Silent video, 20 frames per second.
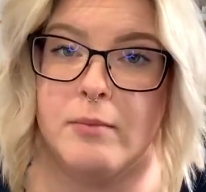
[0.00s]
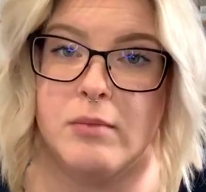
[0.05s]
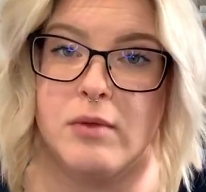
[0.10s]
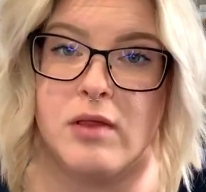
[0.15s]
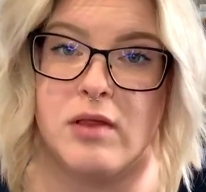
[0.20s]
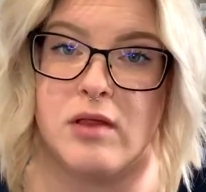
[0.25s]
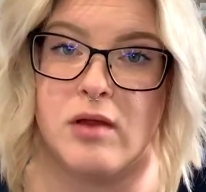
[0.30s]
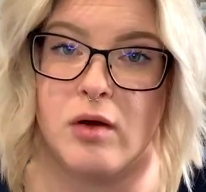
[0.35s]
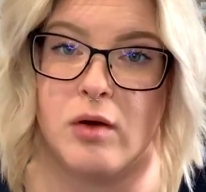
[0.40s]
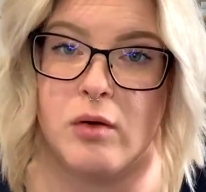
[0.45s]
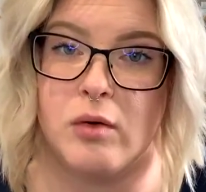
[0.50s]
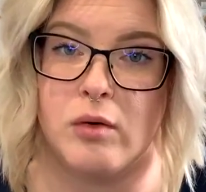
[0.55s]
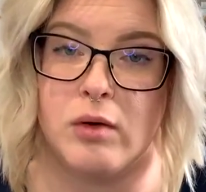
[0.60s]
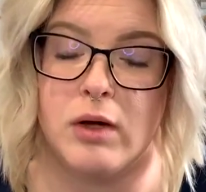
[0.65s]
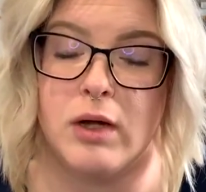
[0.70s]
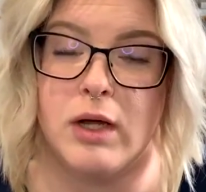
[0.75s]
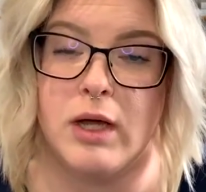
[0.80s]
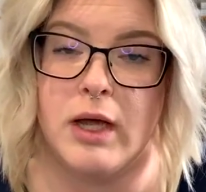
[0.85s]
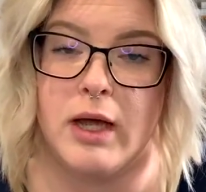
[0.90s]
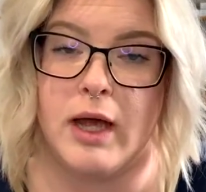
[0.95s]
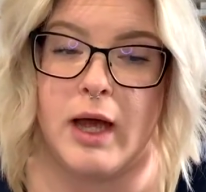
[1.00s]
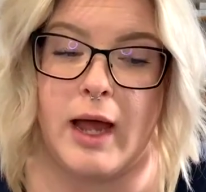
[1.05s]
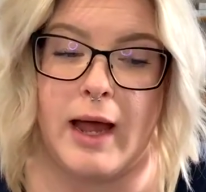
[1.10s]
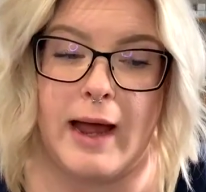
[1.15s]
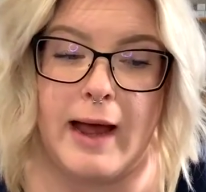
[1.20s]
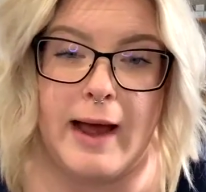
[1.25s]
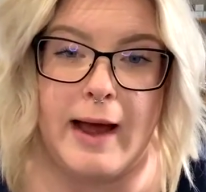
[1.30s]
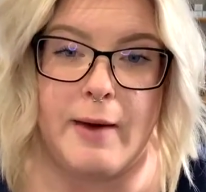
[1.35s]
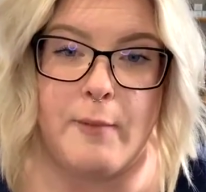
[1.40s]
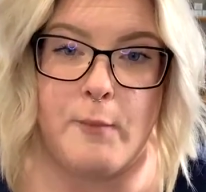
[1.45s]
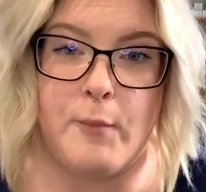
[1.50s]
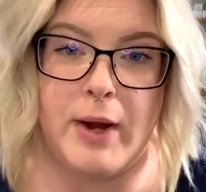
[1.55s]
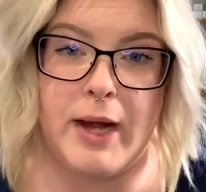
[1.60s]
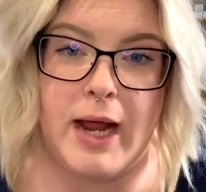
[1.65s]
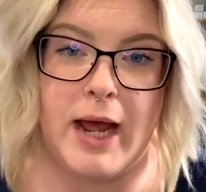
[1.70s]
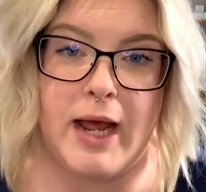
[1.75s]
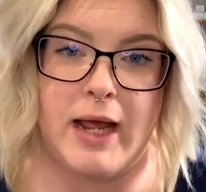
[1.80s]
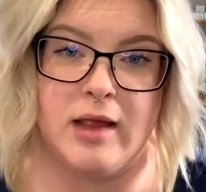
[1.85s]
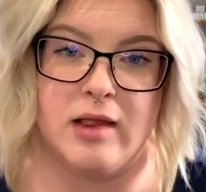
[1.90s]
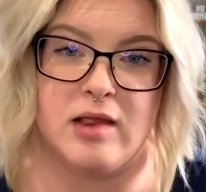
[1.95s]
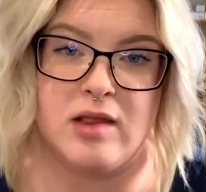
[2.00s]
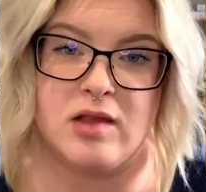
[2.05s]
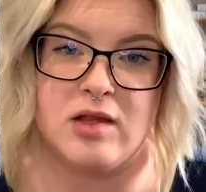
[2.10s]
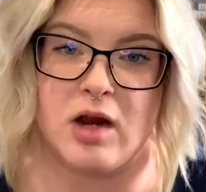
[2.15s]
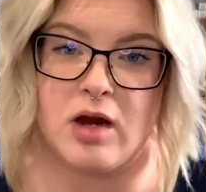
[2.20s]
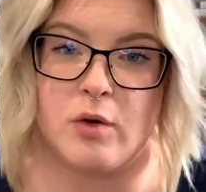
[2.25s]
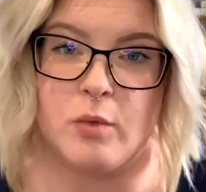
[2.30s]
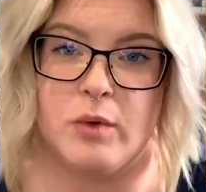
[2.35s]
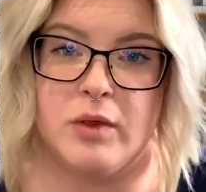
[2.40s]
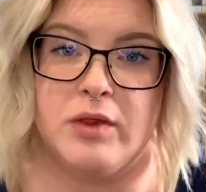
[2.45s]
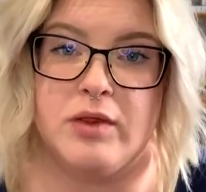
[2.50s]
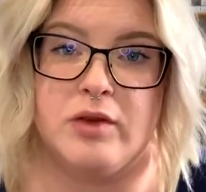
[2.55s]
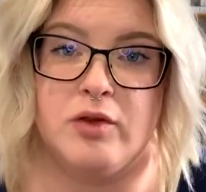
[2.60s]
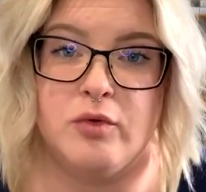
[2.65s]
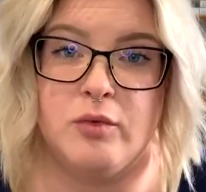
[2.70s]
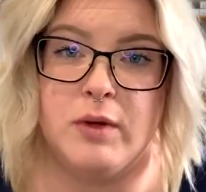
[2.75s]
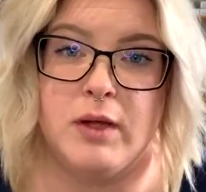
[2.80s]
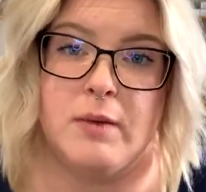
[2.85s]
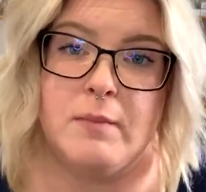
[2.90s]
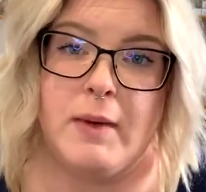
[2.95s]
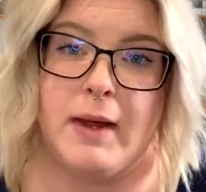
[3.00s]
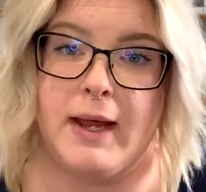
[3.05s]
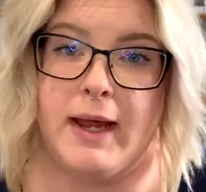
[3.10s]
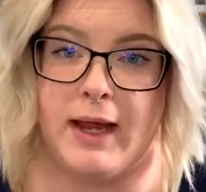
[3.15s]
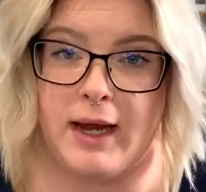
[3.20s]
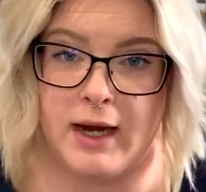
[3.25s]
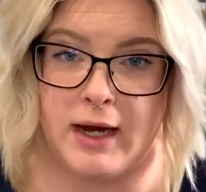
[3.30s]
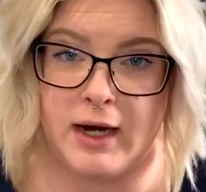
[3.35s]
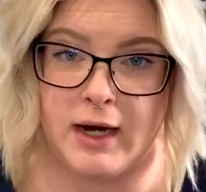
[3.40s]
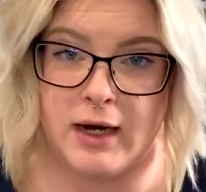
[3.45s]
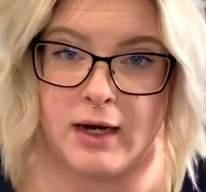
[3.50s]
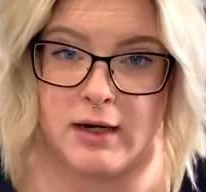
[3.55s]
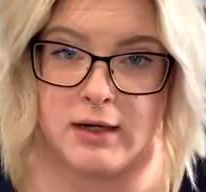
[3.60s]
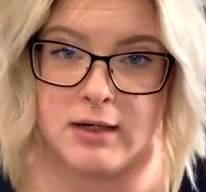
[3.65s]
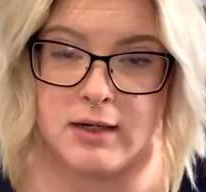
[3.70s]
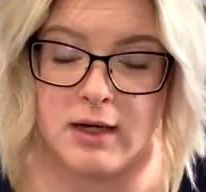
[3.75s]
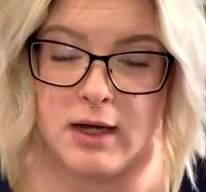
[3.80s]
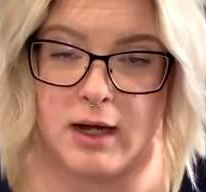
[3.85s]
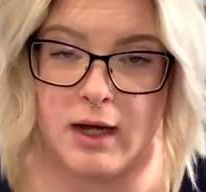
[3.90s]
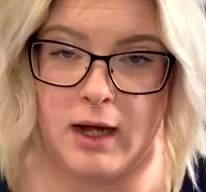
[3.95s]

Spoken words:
So when I start with doing my hair,